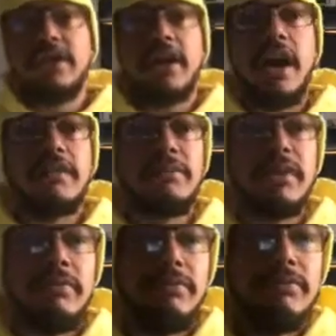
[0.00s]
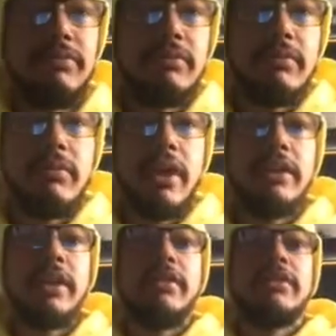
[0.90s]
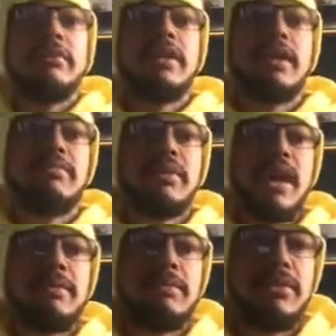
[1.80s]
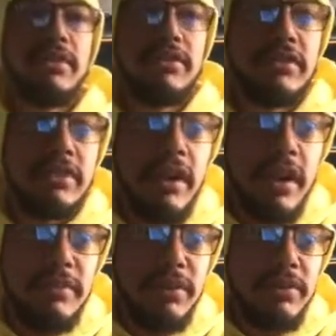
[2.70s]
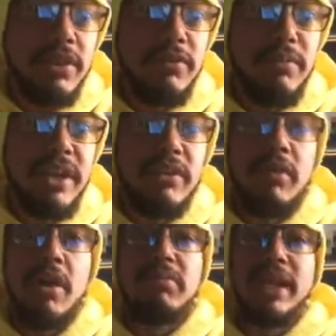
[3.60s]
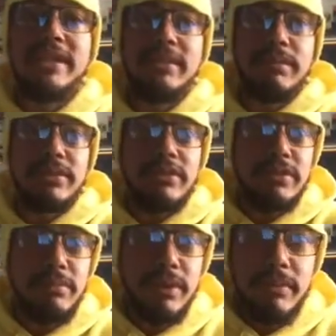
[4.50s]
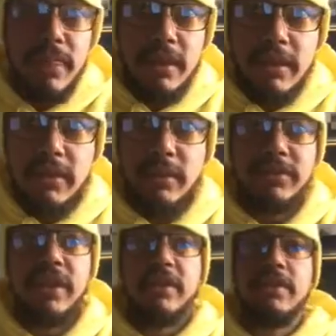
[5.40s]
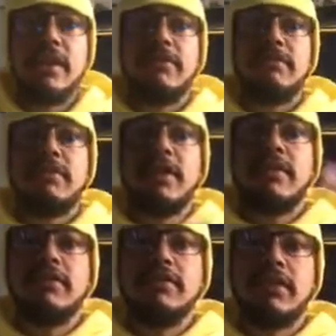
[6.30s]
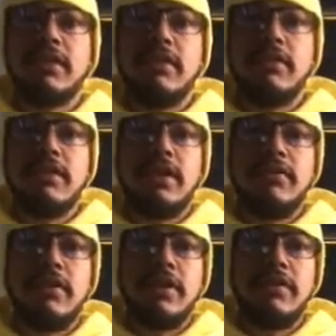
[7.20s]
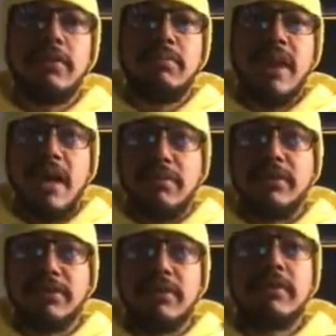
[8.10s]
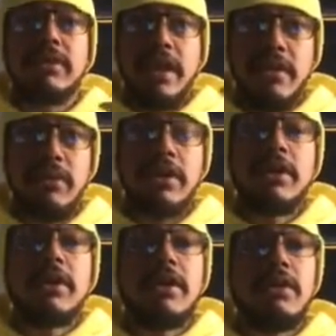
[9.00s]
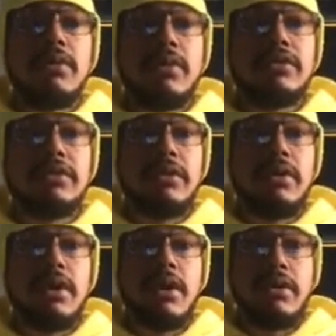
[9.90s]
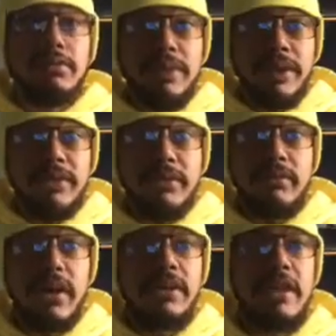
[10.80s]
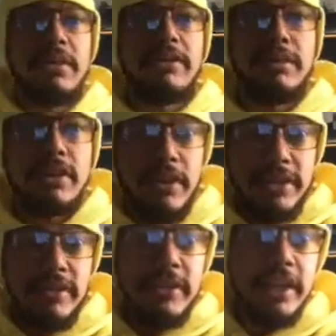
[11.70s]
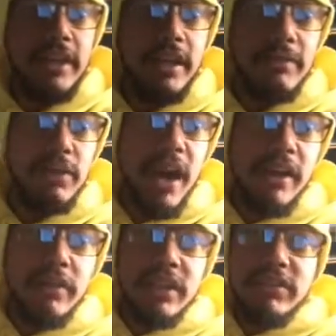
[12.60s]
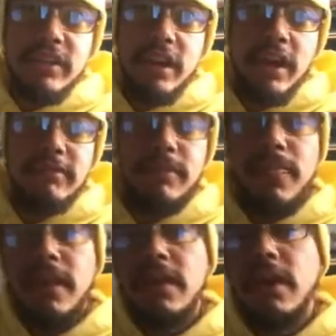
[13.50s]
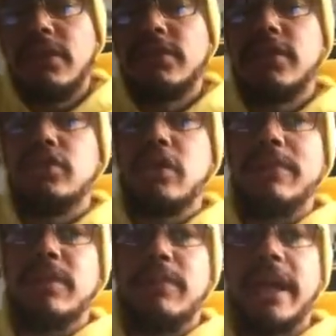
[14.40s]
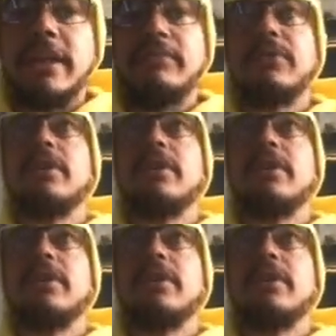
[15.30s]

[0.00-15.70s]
State Hospital. Right, they used to take black people to the hospital just for being in the wrong place in Mississippi. They would say if, if you know if a, if a black person, an N word, was to go to Ole Miss, right? They must be crazy. They take him to Ionia State Hospital. Also, the Drapetomania.